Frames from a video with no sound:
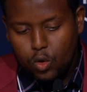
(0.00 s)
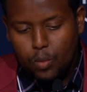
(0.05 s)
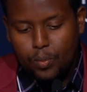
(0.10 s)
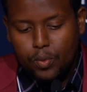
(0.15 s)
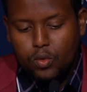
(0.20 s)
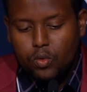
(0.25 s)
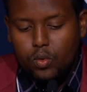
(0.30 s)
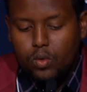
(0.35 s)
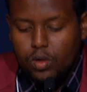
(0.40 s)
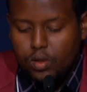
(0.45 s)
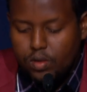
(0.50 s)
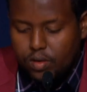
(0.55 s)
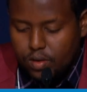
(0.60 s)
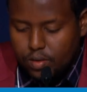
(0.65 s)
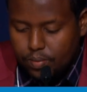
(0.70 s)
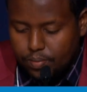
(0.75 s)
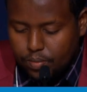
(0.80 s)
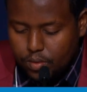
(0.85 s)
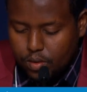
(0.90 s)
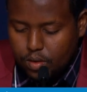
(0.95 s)
The
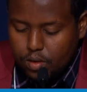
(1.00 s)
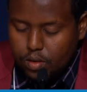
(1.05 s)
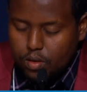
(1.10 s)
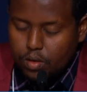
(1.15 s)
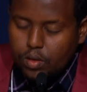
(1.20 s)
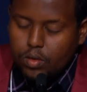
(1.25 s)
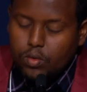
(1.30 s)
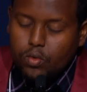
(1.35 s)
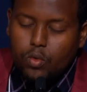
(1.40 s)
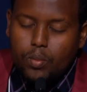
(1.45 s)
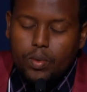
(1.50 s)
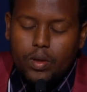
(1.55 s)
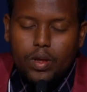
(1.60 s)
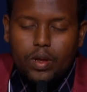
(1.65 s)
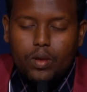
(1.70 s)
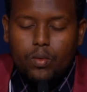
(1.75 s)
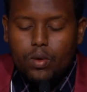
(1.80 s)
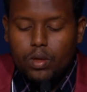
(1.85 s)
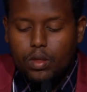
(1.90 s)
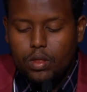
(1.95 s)
opportunity to
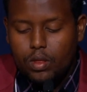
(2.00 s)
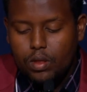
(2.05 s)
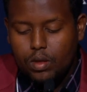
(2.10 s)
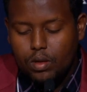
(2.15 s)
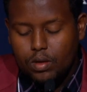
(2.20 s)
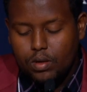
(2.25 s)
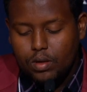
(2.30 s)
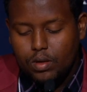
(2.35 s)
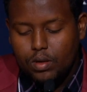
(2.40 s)
begin with,